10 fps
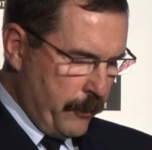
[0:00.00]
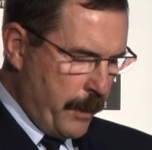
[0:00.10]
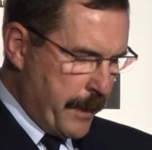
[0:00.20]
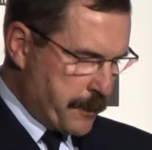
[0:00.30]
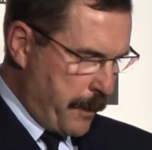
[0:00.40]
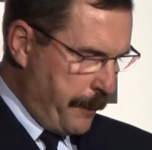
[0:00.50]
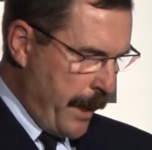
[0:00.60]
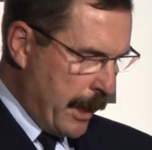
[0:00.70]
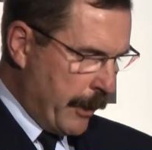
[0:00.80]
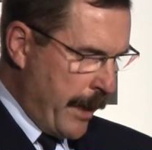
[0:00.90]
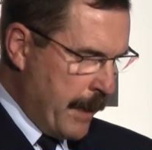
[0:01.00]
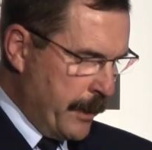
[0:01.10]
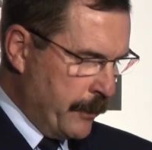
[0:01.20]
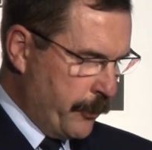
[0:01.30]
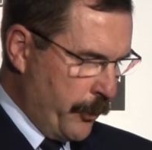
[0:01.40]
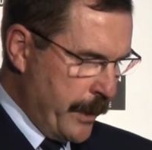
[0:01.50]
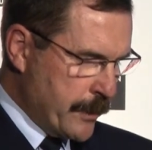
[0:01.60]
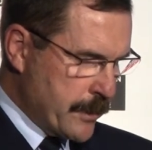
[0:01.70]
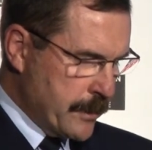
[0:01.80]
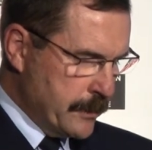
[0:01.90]
We must prepare our airmen for
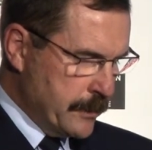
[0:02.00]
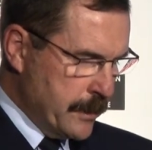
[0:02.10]
this,